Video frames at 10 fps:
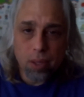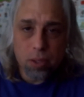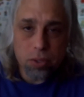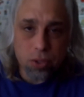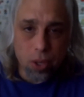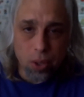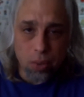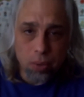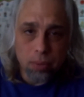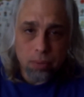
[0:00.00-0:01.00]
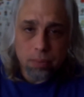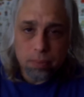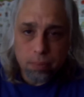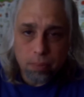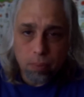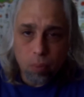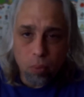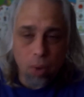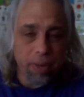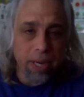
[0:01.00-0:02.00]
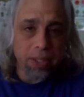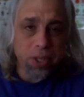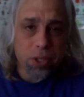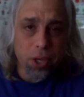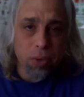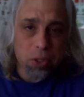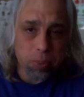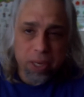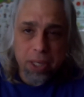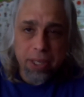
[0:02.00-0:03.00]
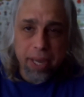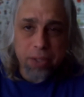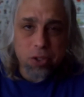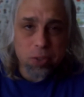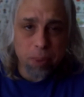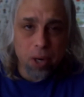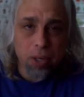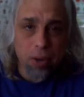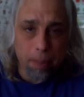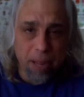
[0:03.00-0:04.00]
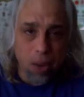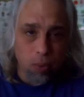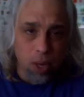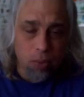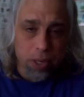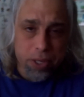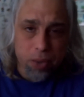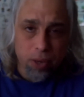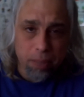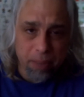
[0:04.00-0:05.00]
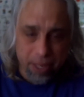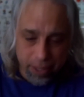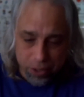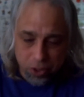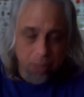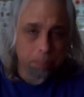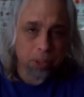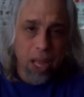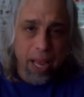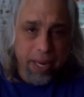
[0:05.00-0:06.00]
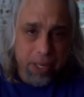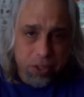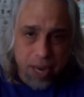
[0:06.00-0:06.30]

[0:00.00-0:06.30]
So, what we need to do is we need to get smarter about what we're doing because complying is